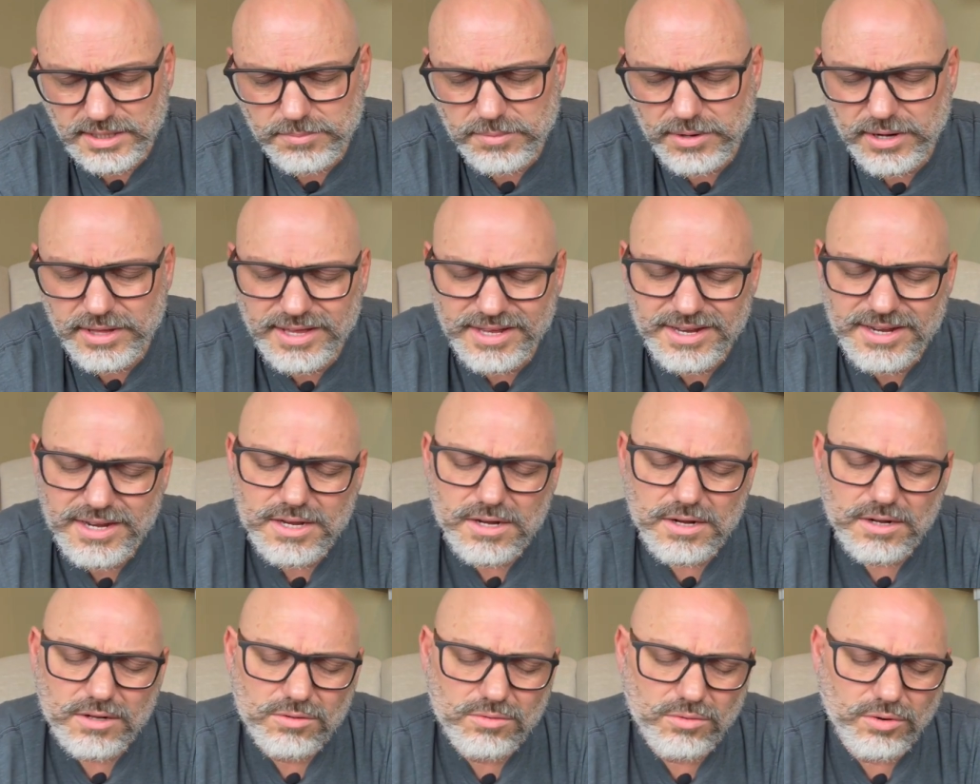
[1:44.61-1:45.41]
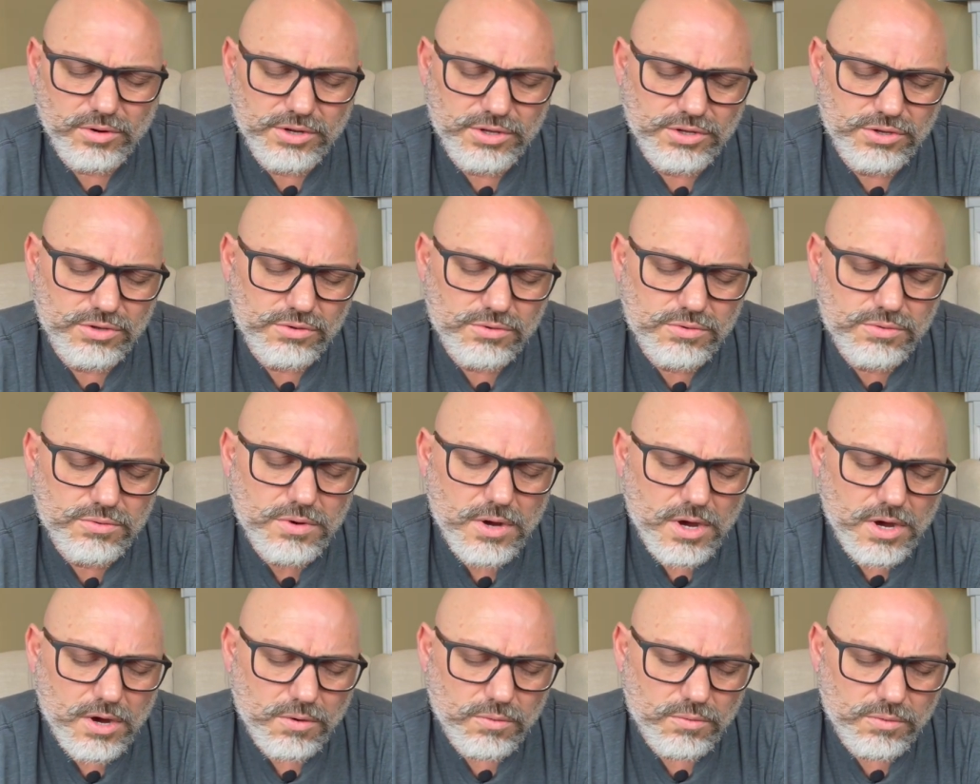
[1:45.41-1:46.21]
I pray that, Lord,
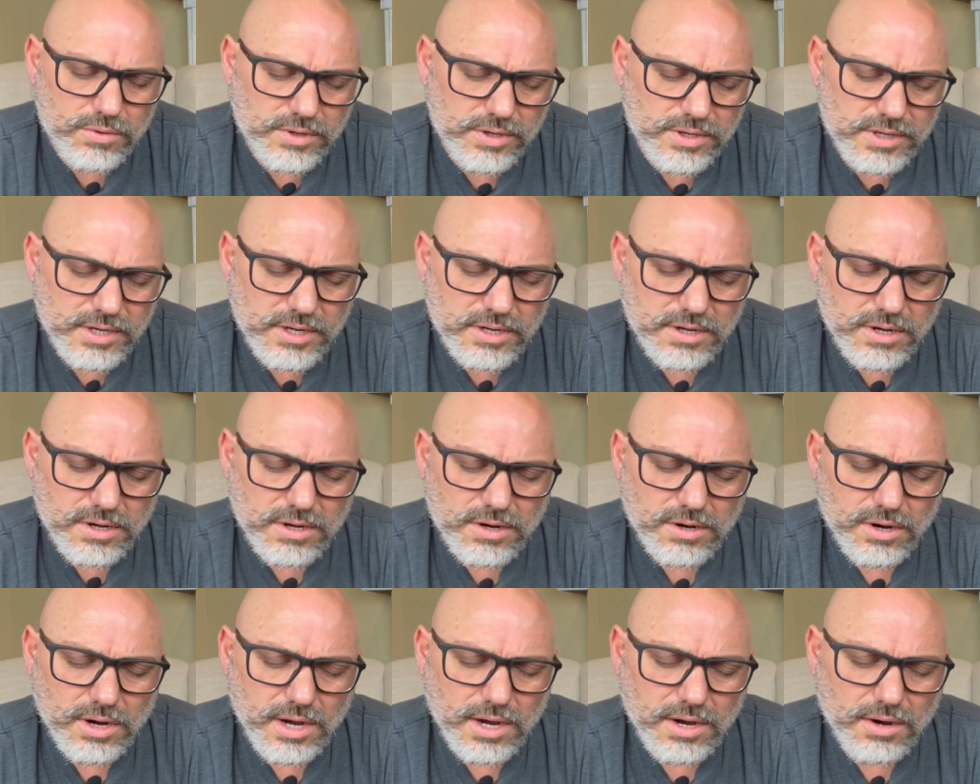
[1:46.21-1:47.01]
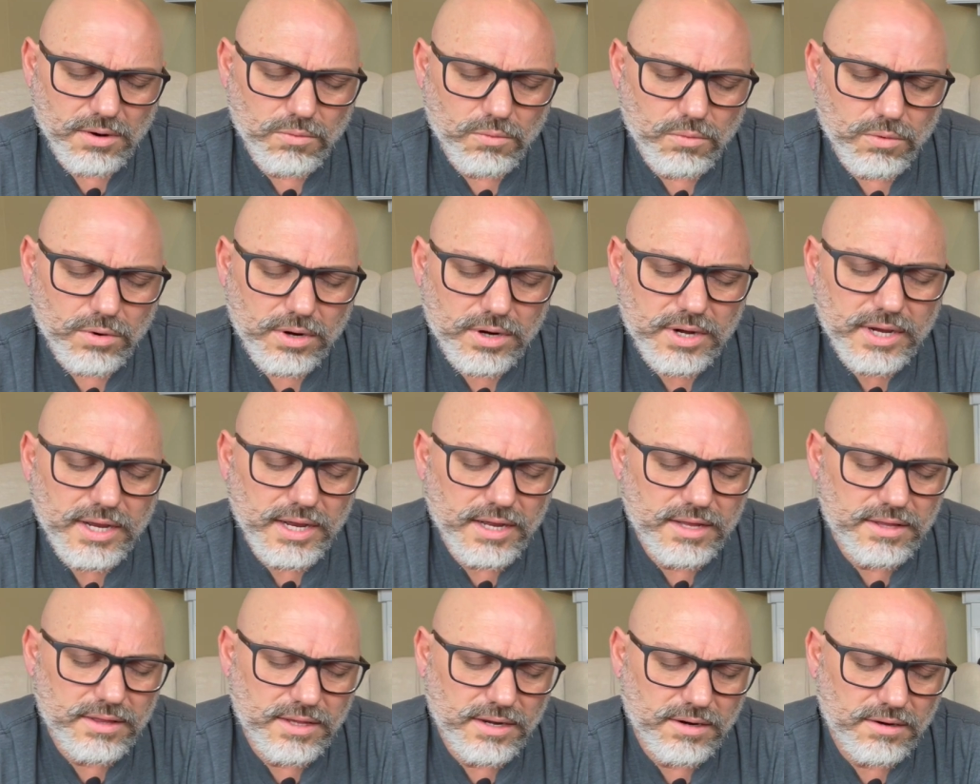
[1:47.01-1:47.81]
you would work
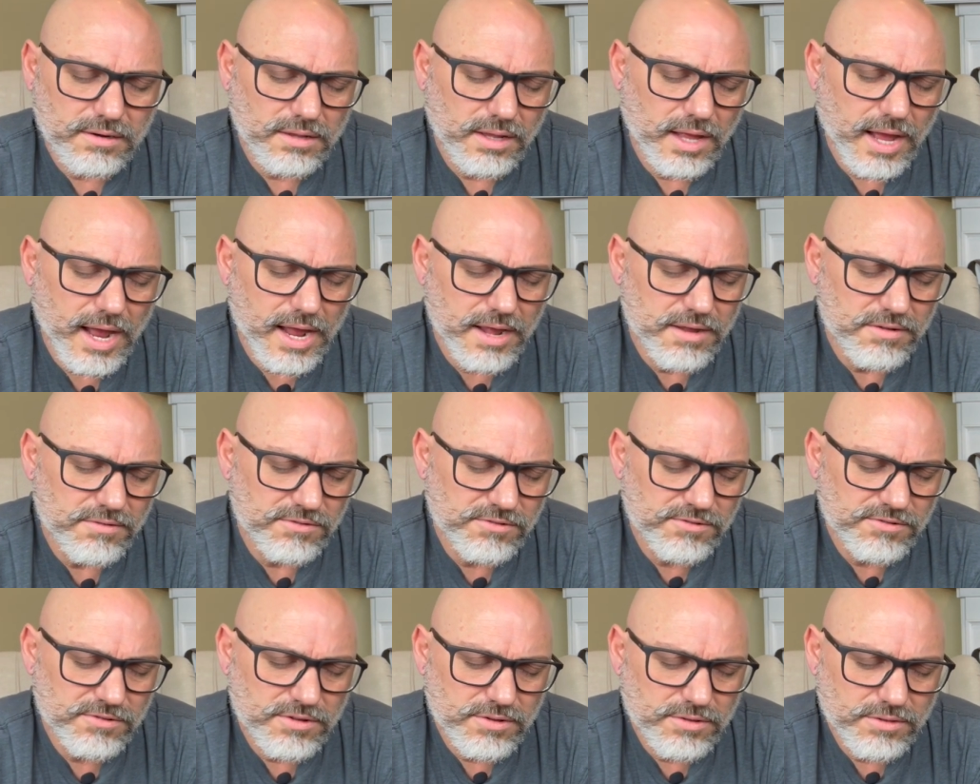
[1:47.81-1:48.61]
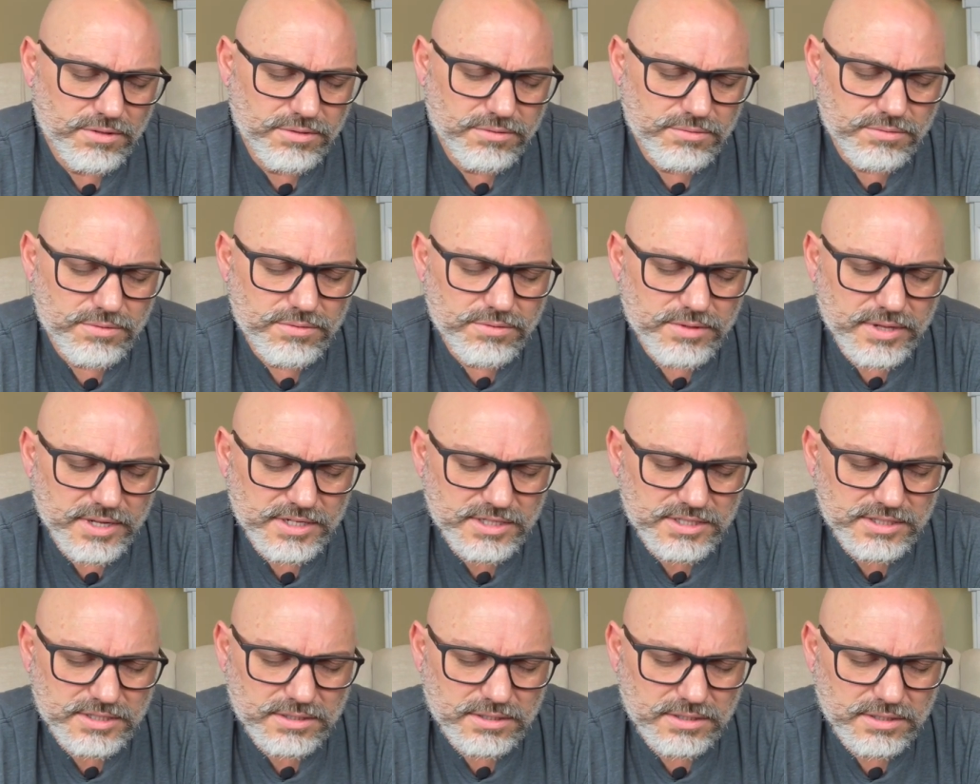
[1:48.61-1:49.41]
in their lives through
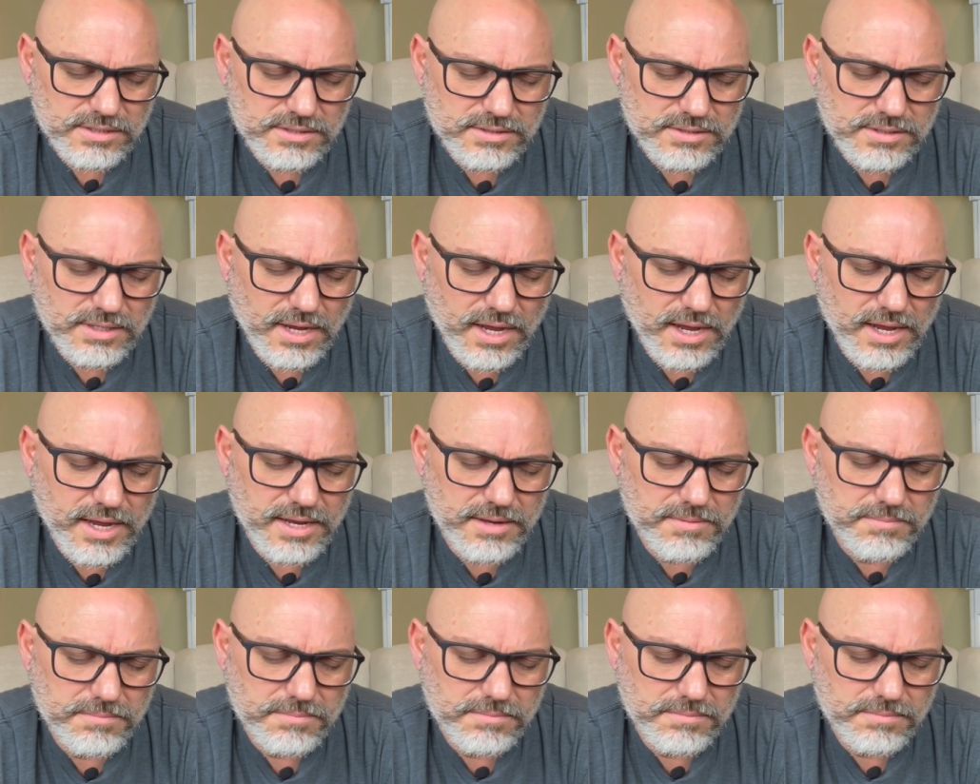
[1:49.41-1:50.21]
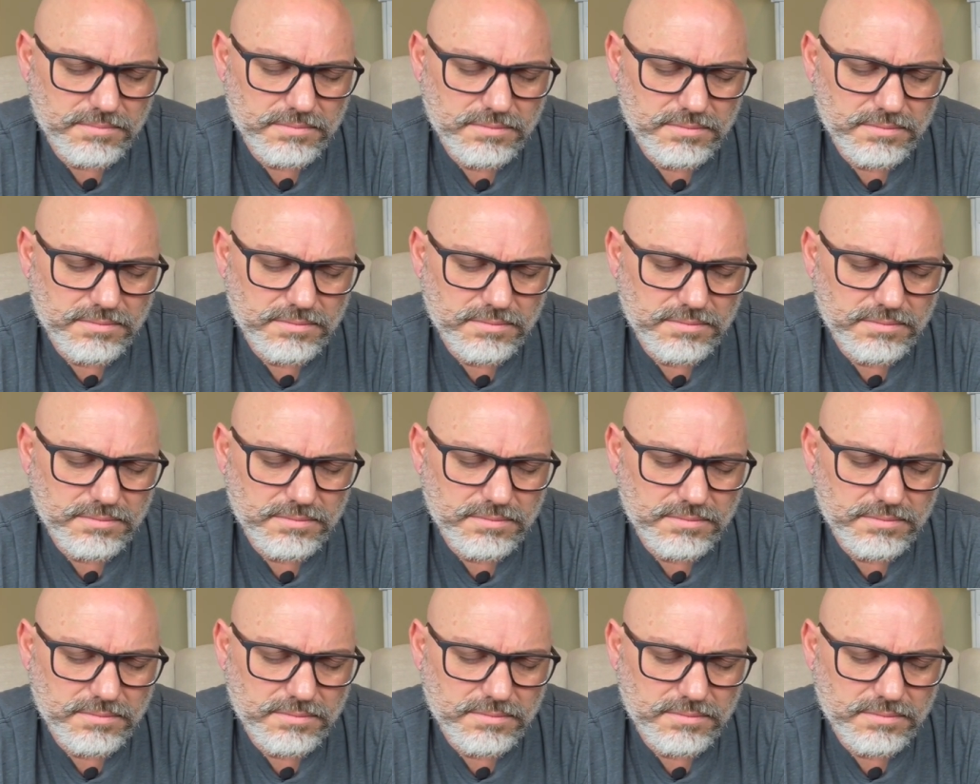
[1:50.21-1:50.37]
this time,